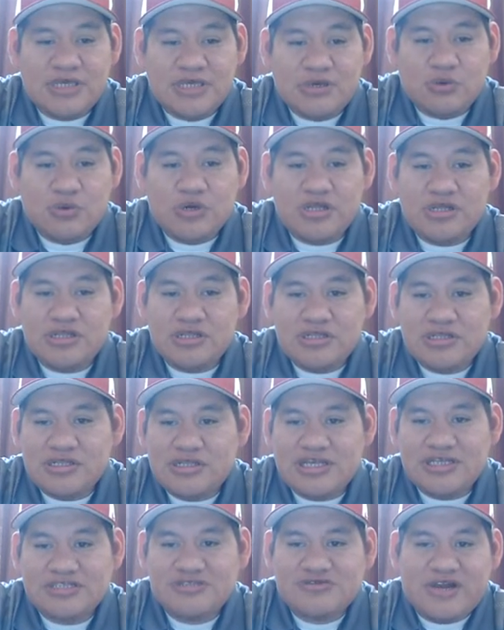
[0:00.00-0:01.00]
what
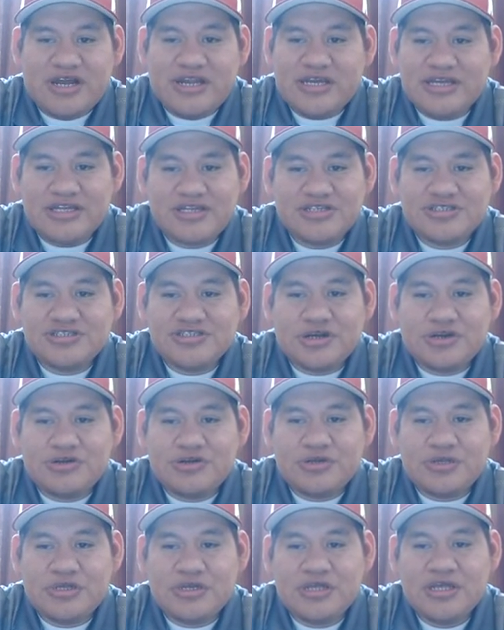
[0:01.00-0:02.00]
he's writing in his
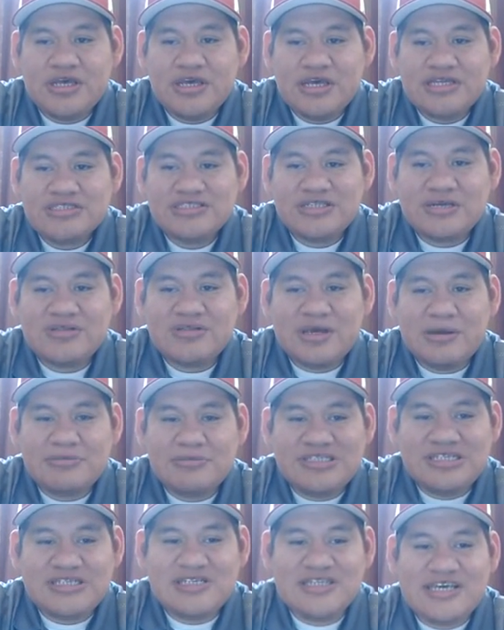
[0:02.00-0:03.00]
journal, and
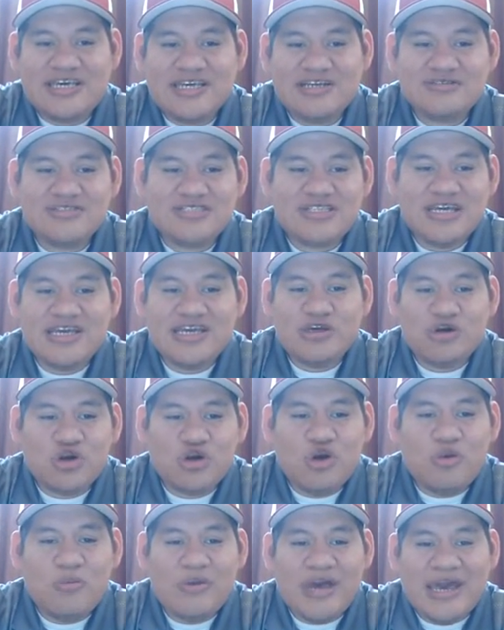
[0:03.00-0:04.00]
sometimes he'll say he'll
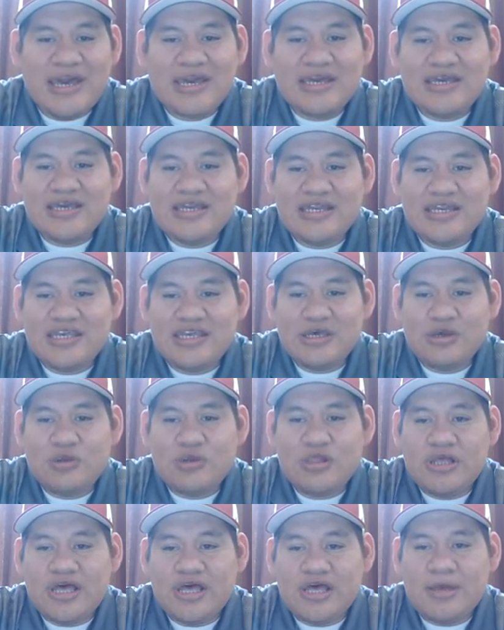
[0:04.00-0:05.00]
go back and
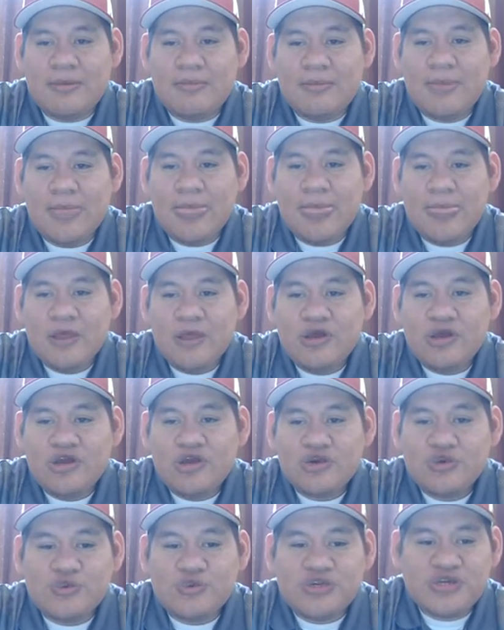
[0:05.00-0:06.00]
he'll
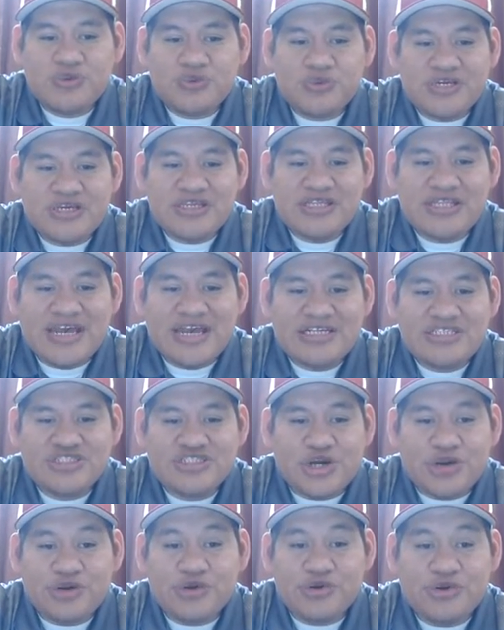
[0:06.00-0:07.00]
reread that
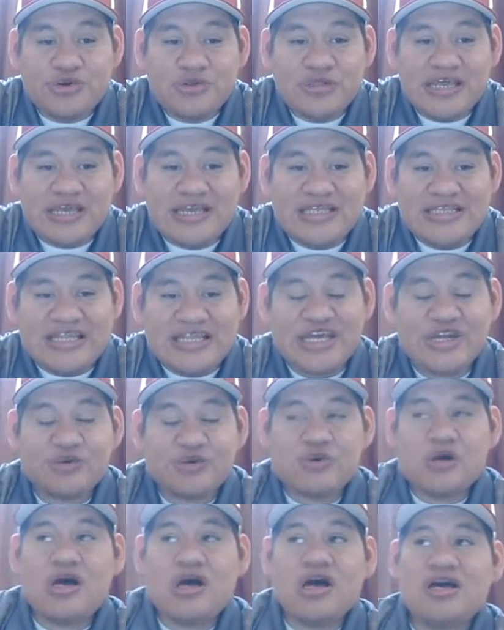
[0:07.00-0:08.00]
journal like
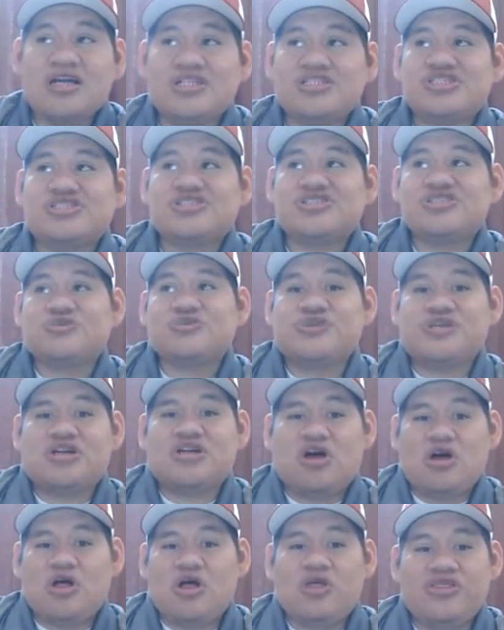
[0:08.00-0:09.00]
later on just to
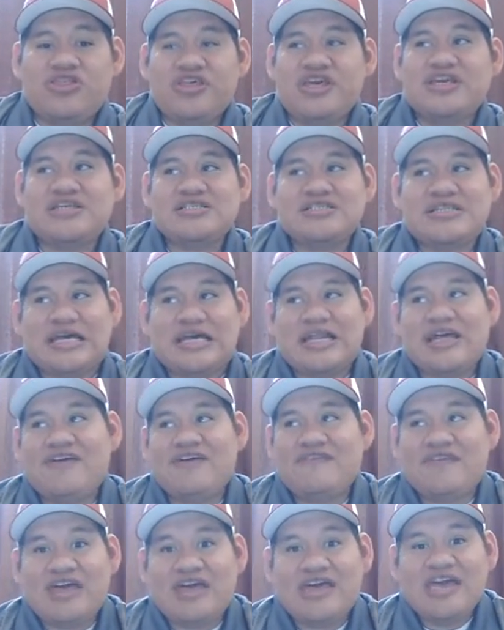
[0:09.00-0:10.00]
recall things that
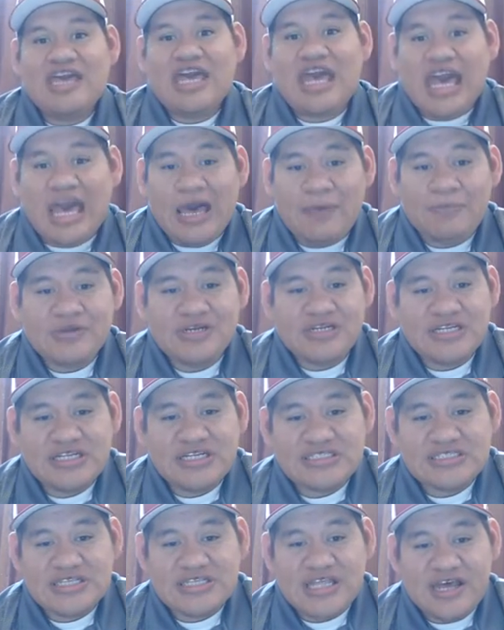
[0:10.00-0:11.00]
have happened in
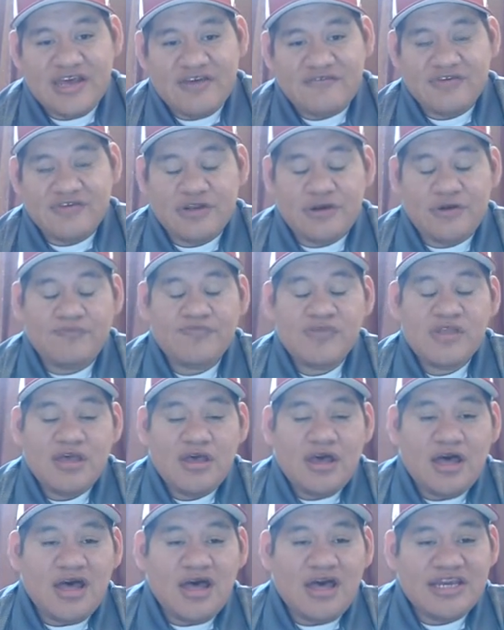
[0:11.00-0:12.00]
his life.
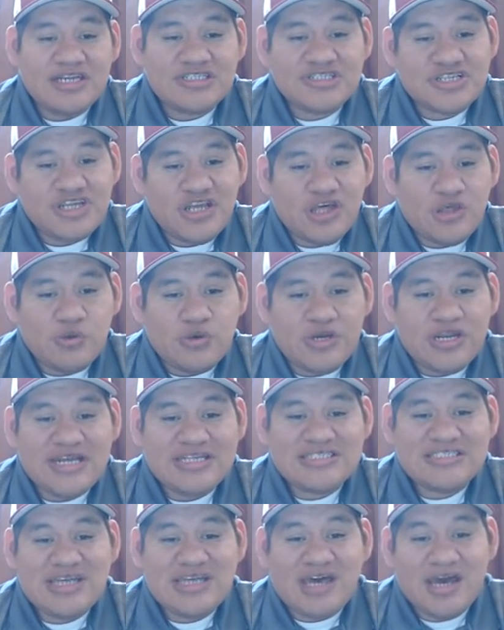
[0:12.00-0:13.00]
Here's another one:
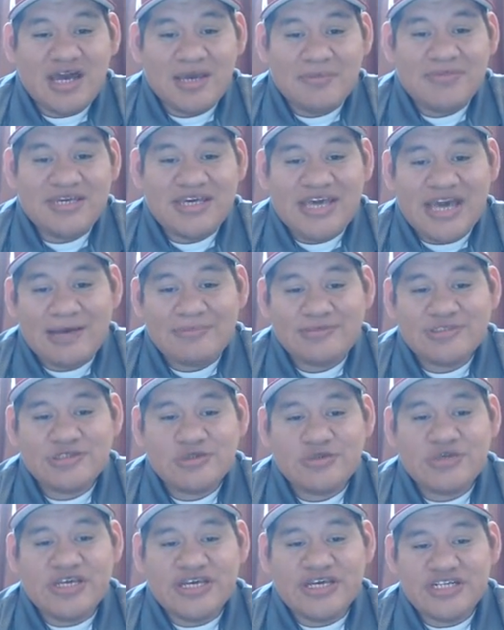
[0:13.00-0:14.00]
a time
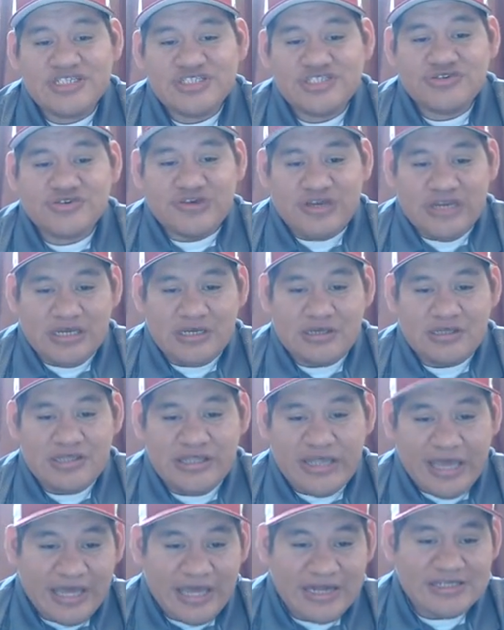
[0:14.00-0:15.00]
capsule entry.
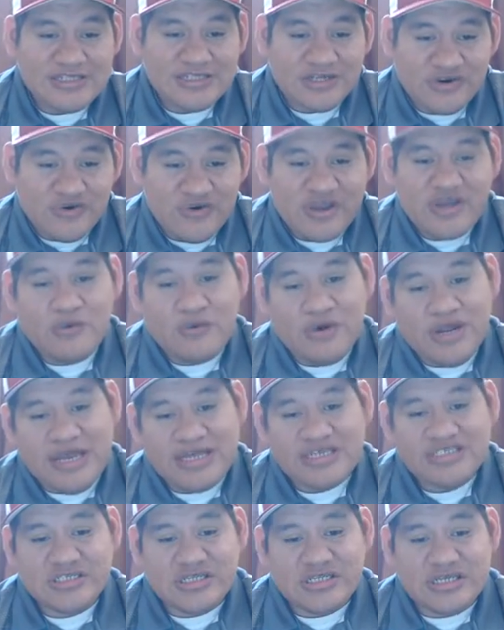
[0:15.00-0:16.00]
That is a great one. I